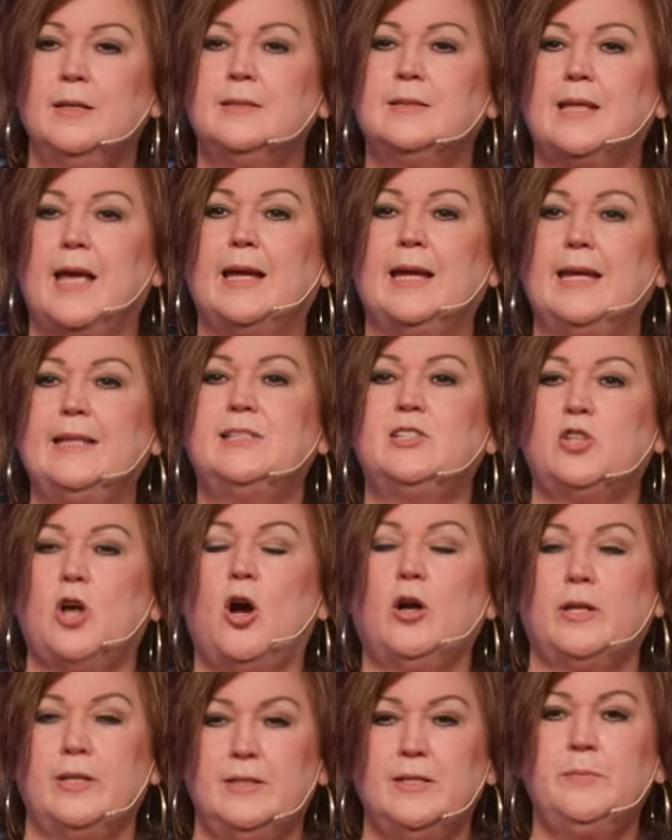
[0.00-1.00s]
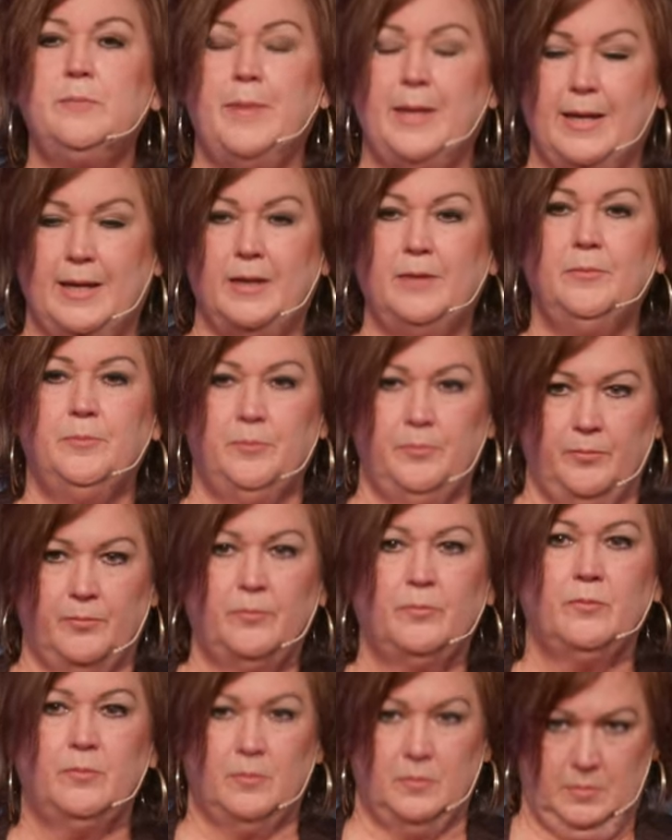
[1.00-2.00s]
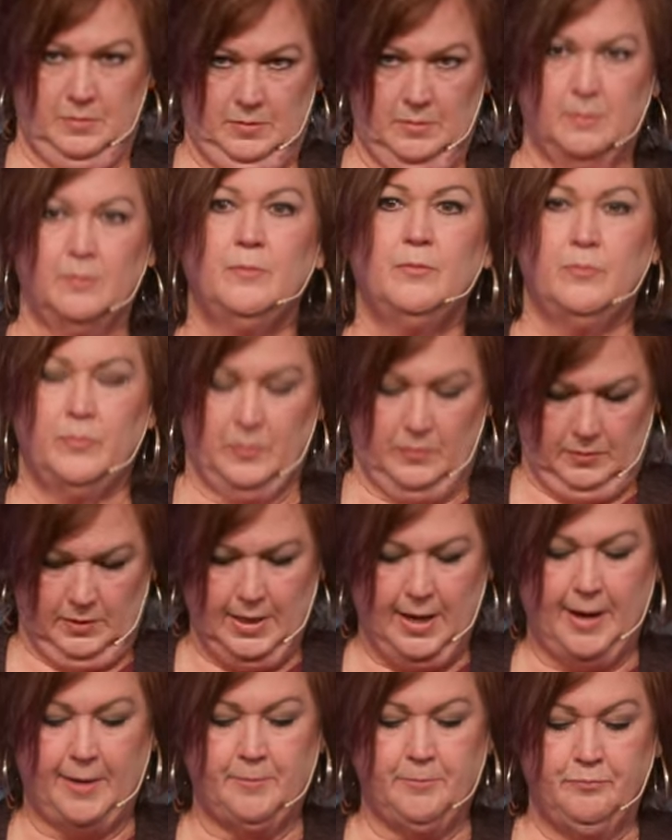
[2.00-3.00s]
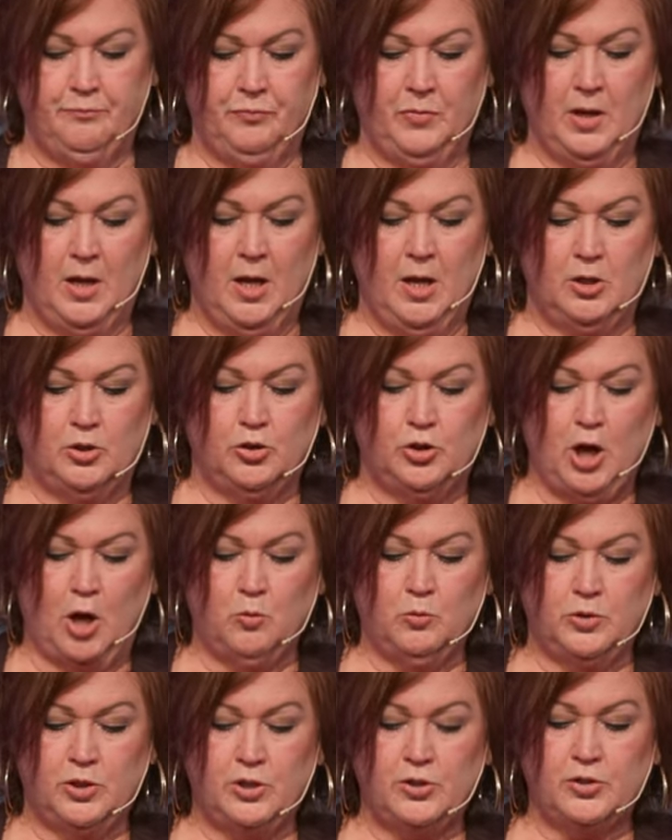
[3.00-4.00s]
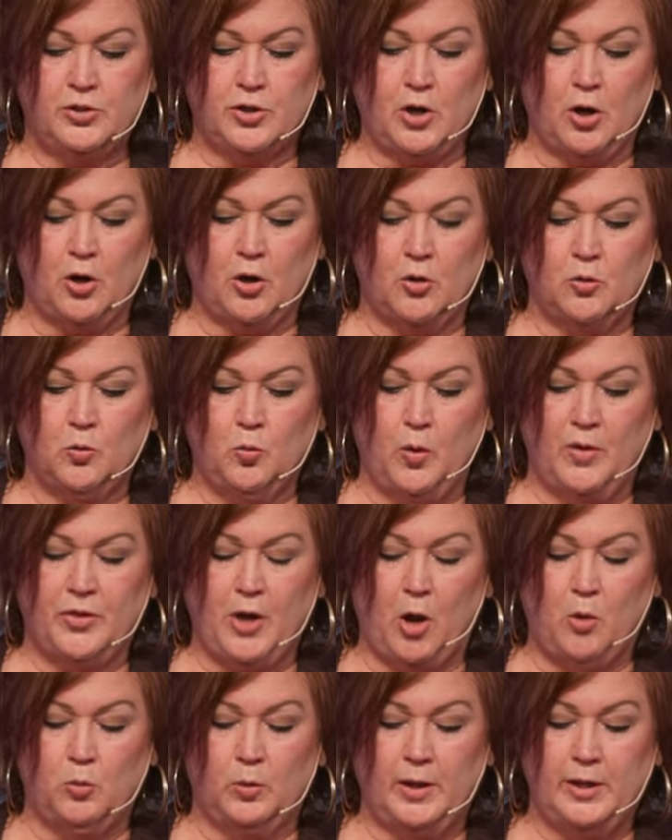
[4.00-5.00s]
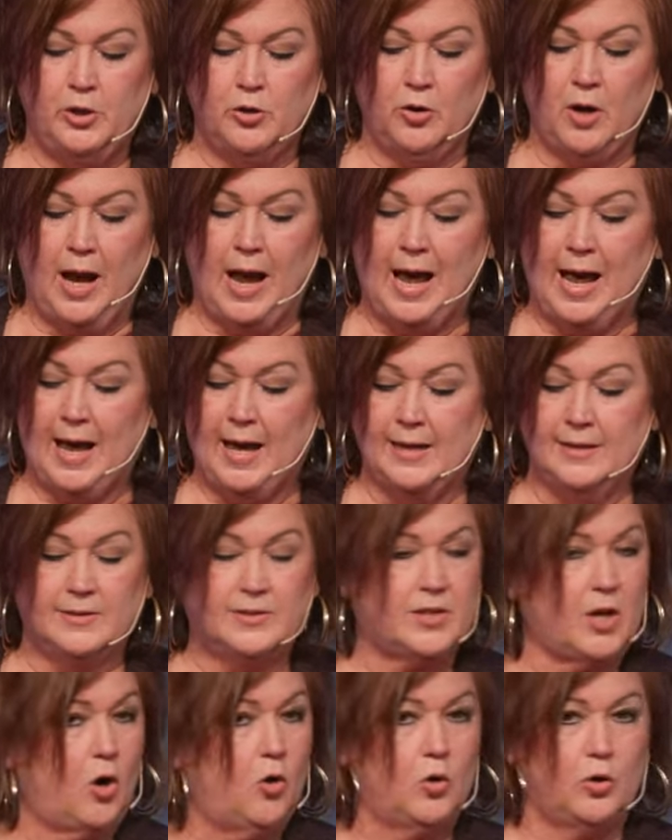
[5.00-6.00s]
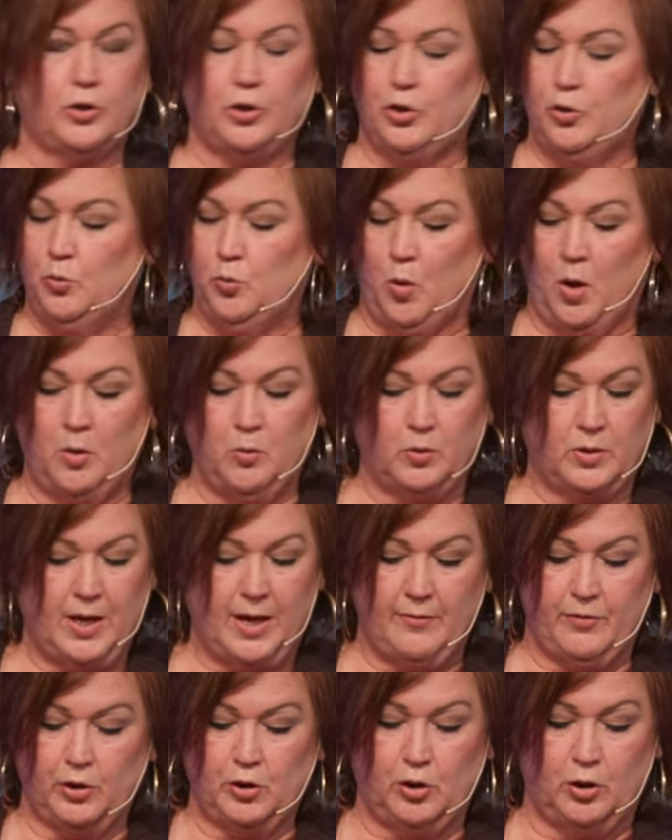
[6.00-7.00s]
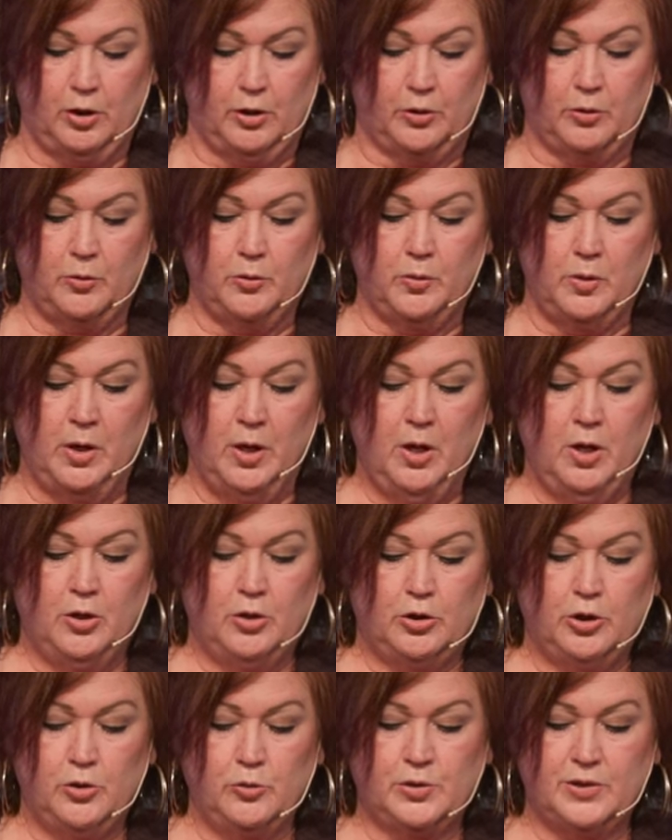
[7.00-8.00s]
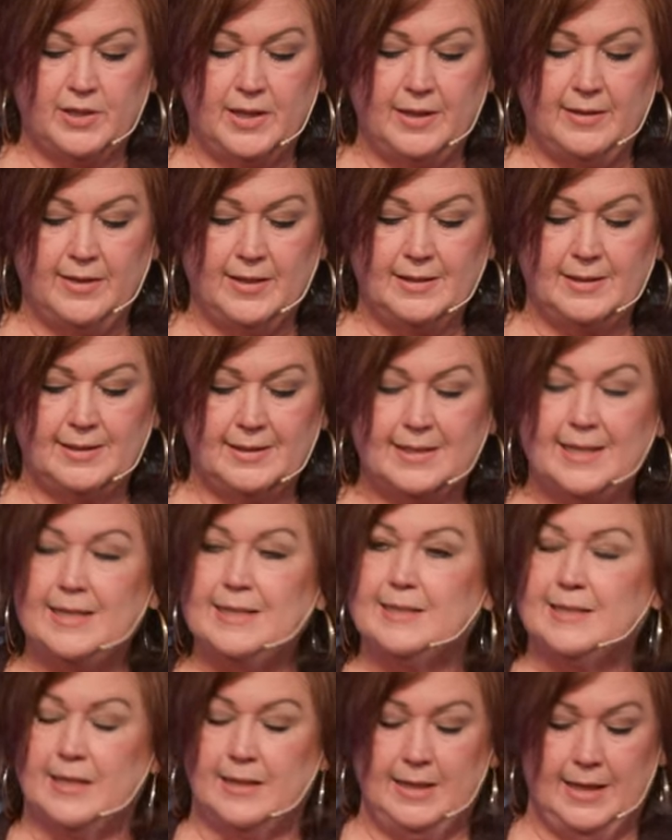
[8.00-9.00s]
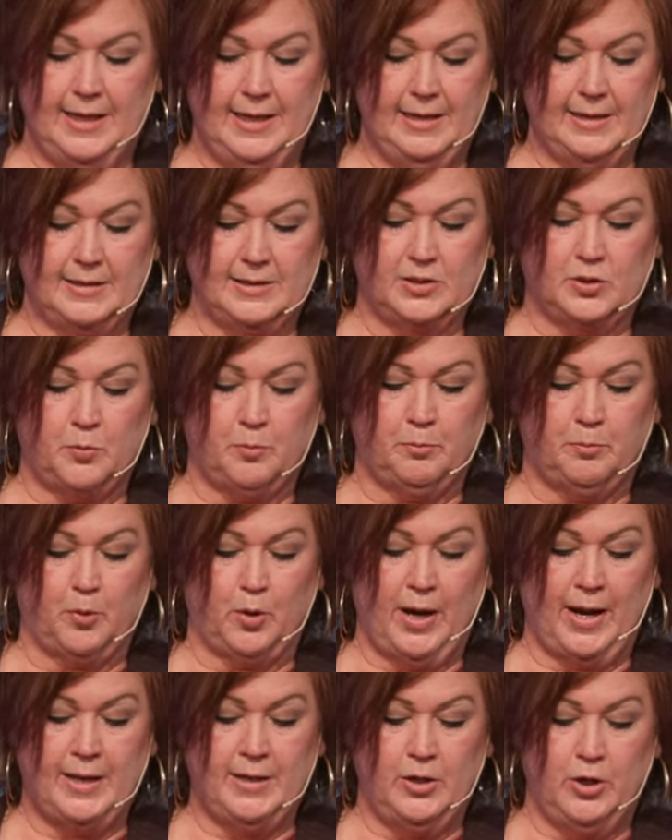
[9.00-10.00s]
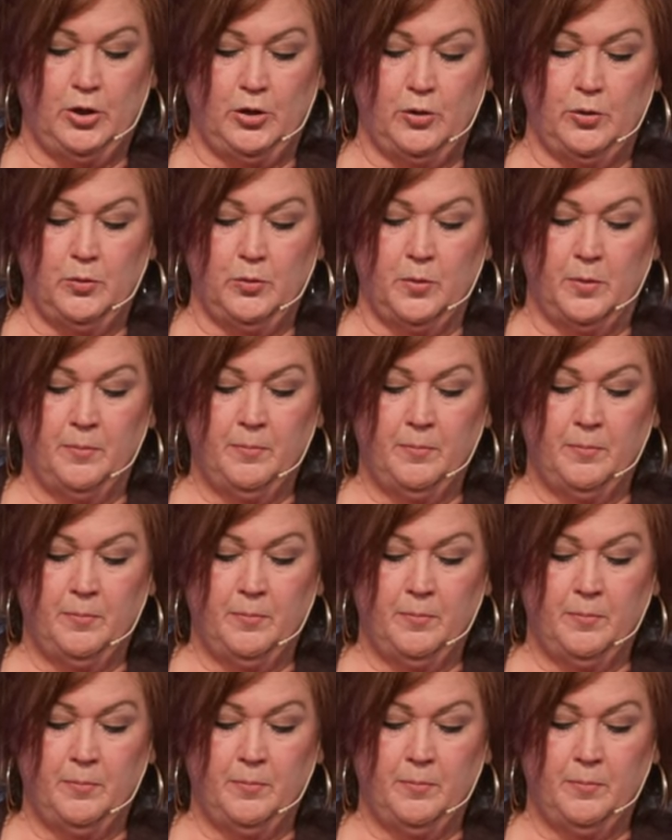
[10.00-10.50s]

Say, he's talking to me. He's talking to me. Okay. Don't discern with only your eyes or you won't have a clue. You see, this season is brand new.